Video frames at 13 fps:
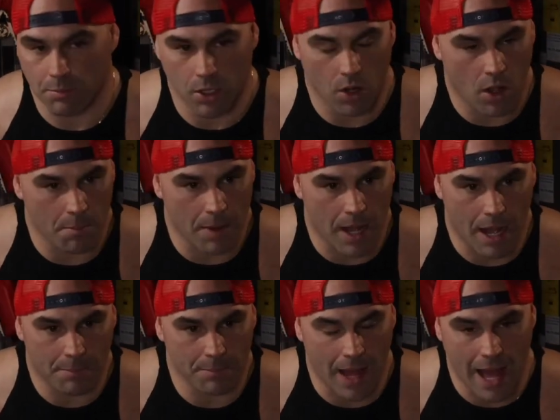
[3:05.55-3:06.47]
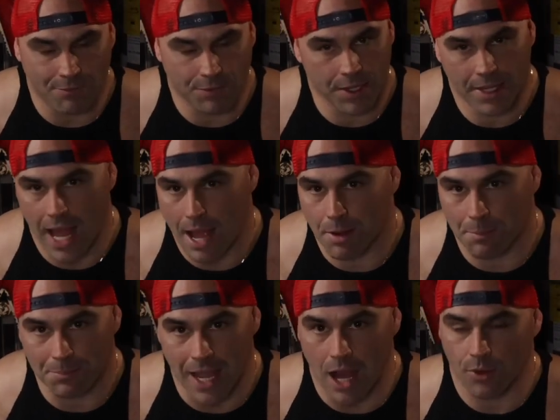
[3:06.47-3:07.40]
You know, I'm, I'm every time
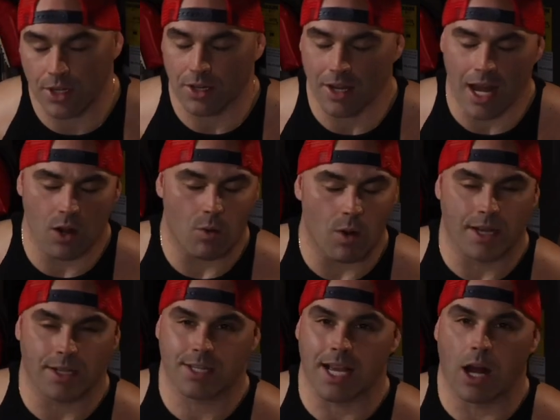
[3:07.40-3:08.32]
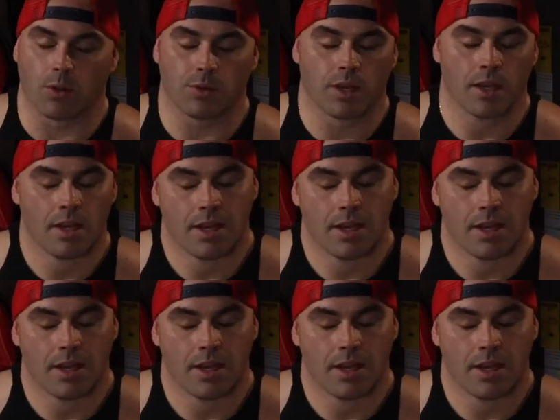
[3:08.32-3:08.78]
I'm down here, and I don't want to sound